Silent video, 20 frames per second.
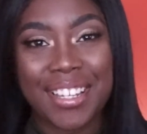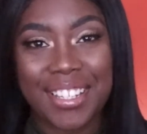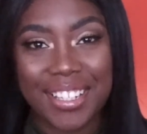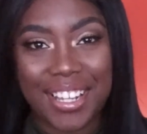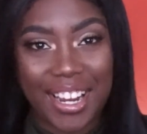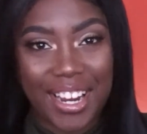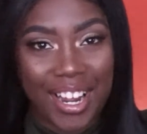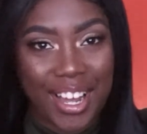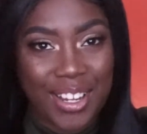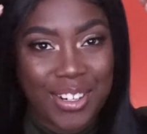
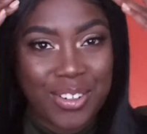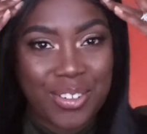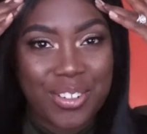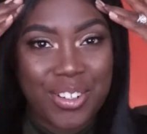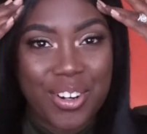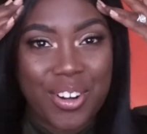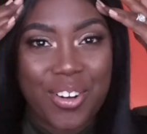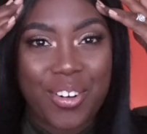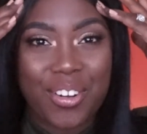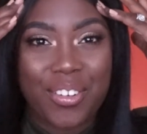Like I don't
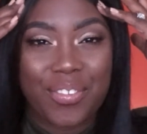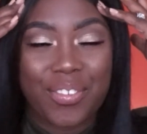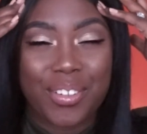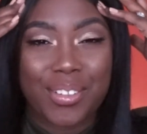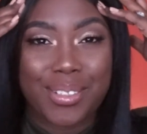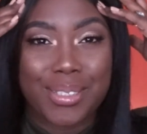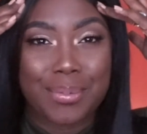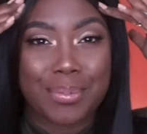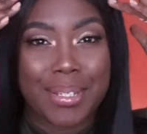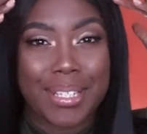know if it
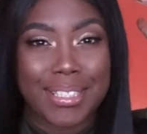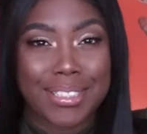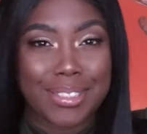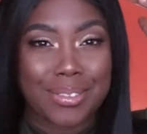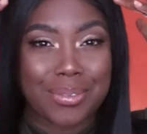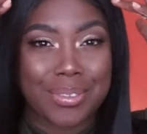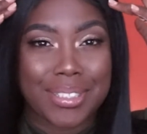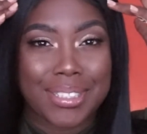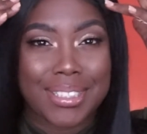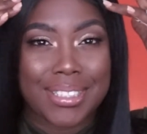was because it
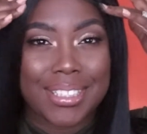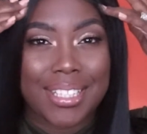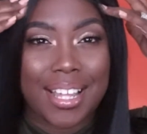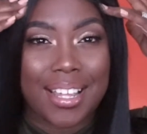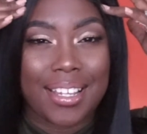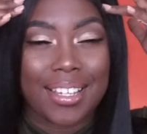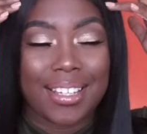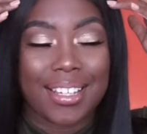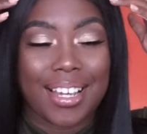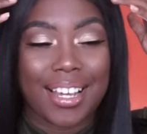was
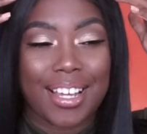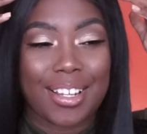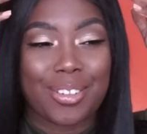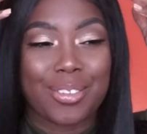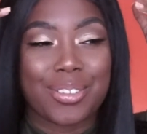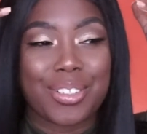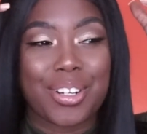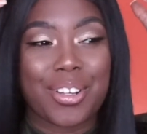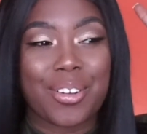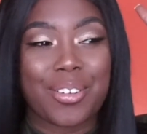like, I
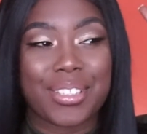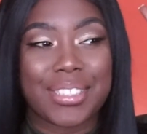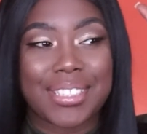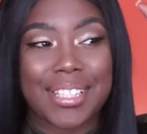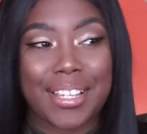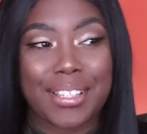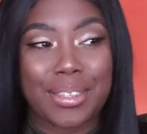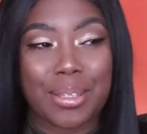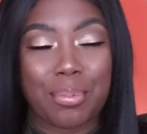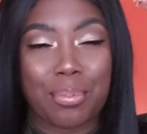don't know, it's
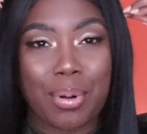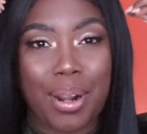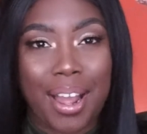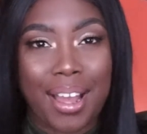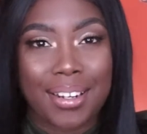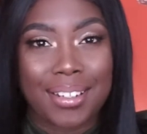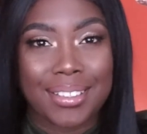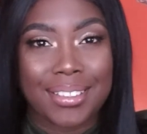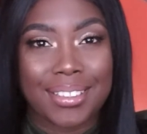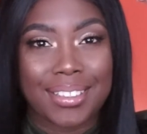like the
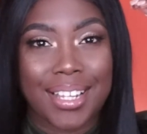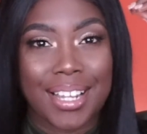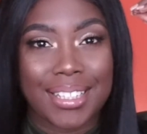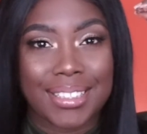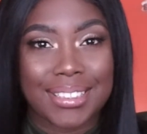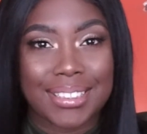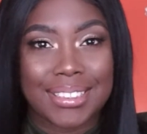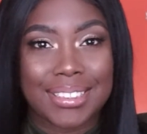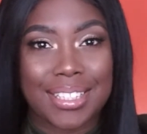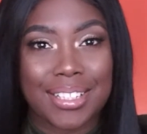product like
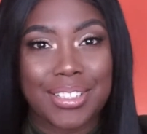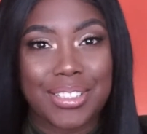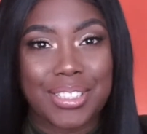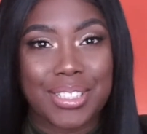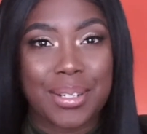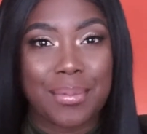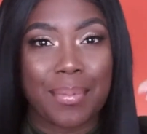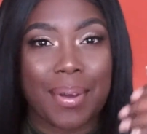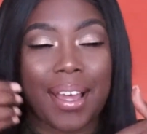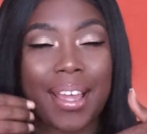sucked
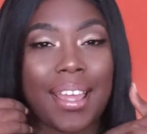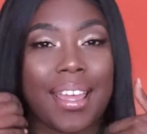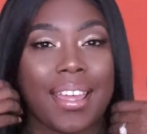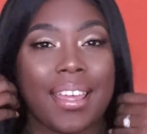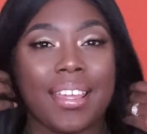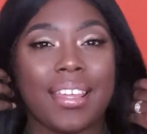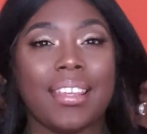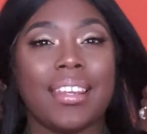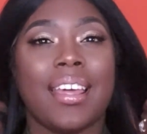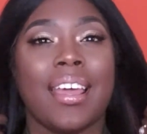to my
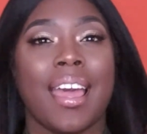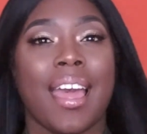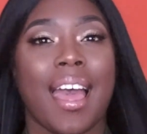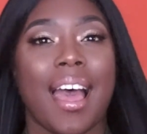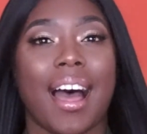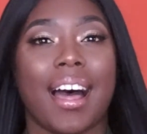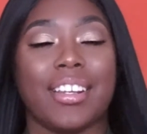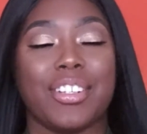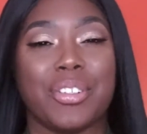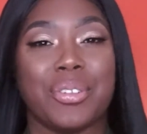head.
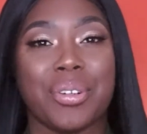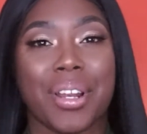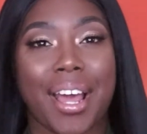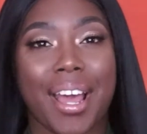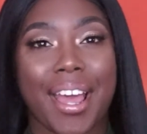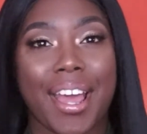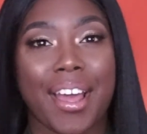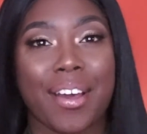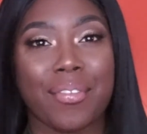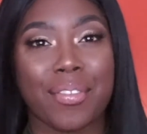I do
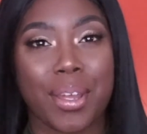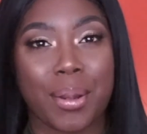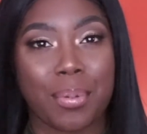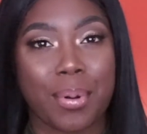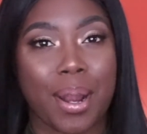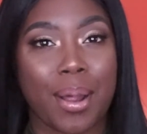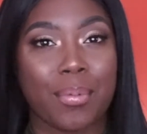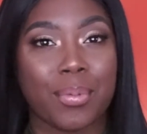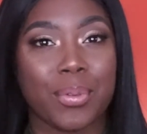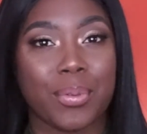not have that
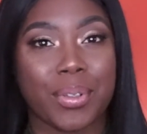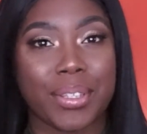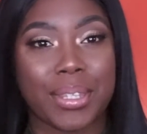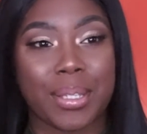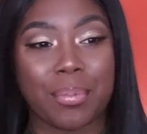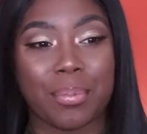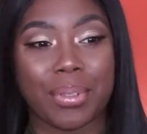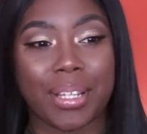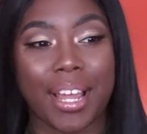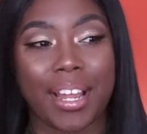problem with
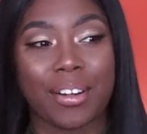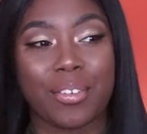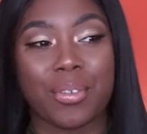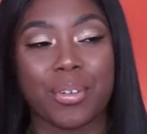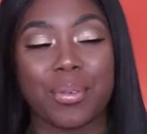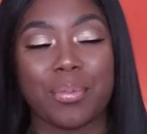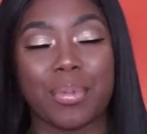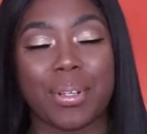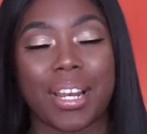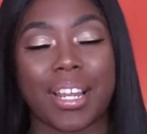the black
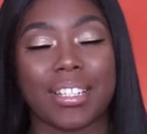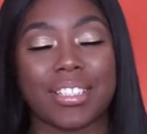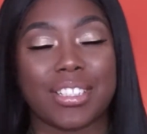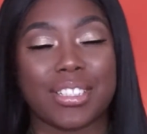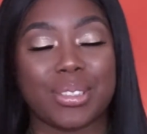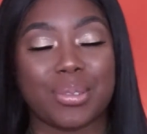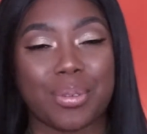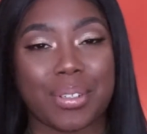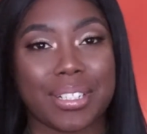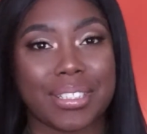one, but I
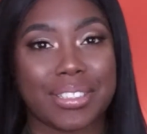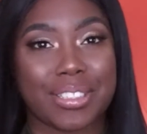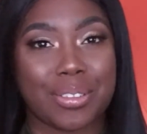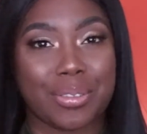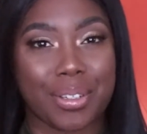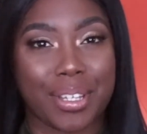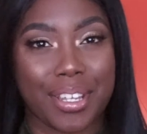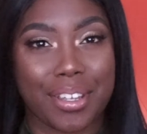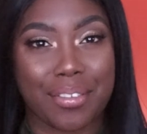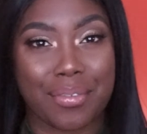just wanted to
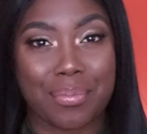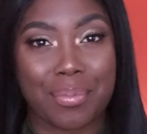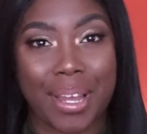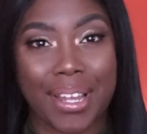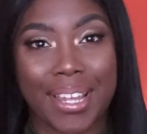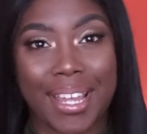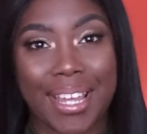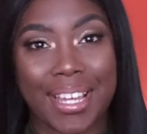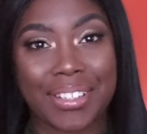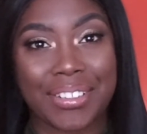give
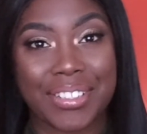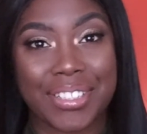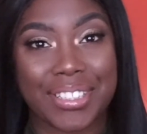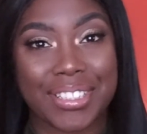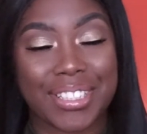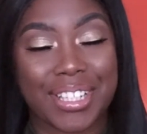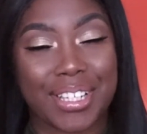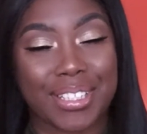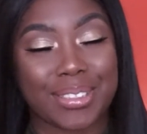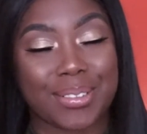my
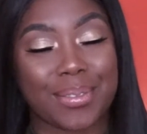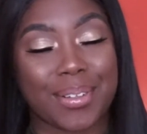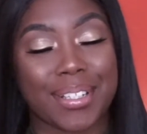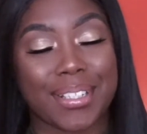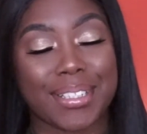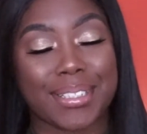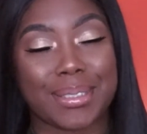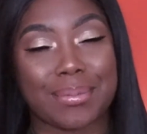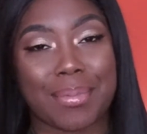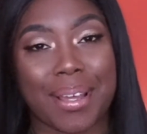edges as
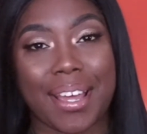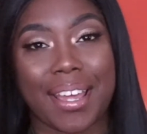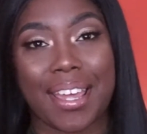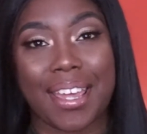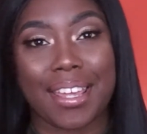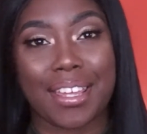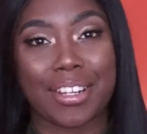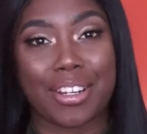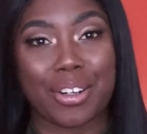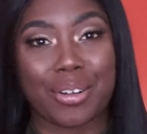well as my
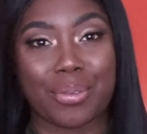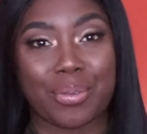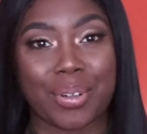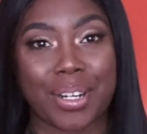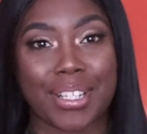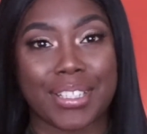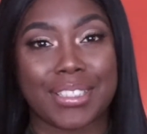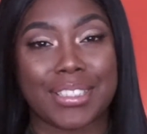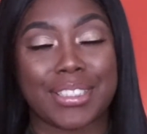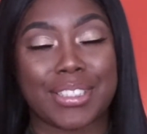head a
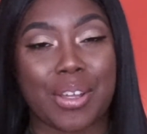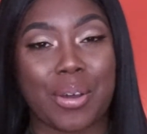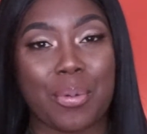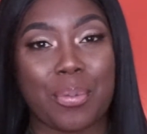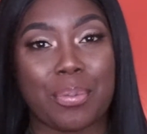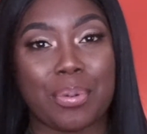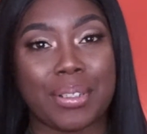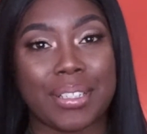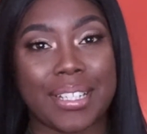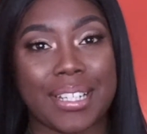rest. So
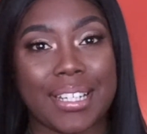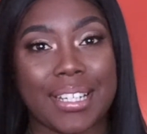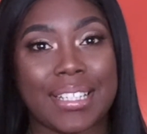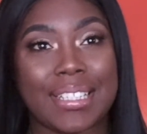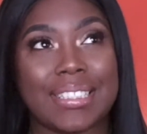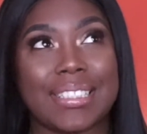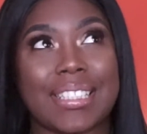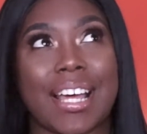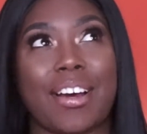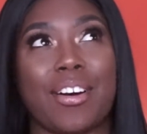
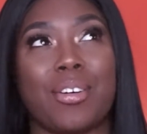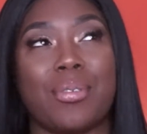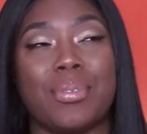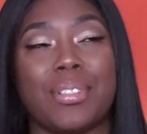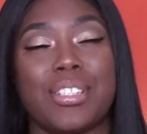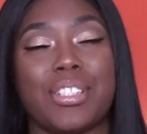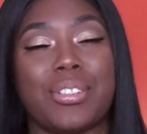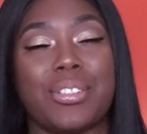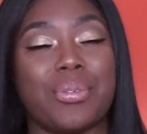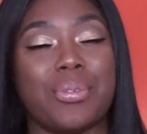please, I hope
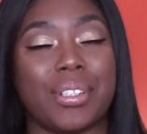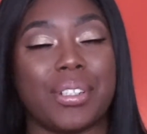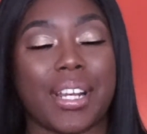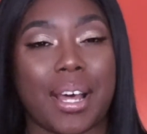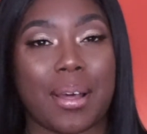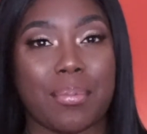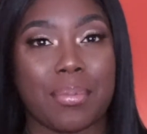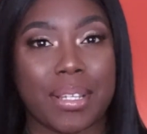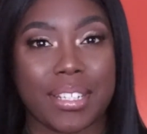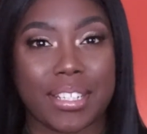that you would
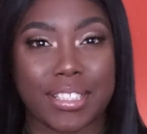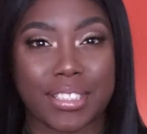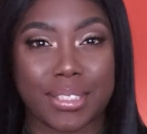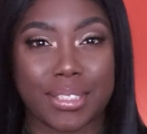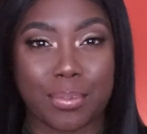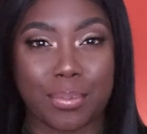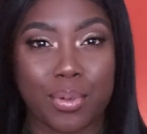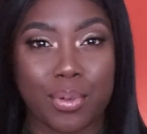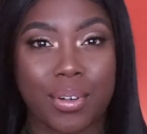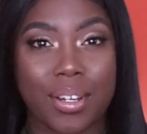not be
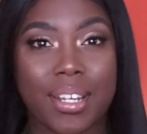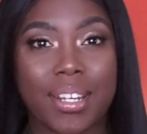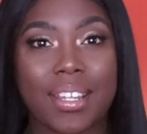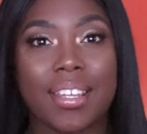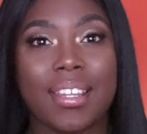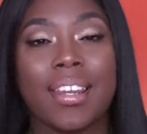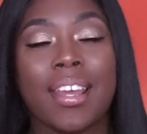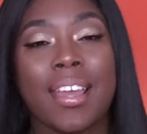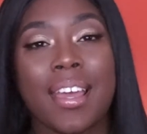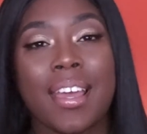
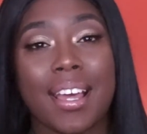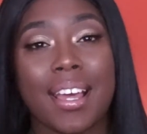disappointed.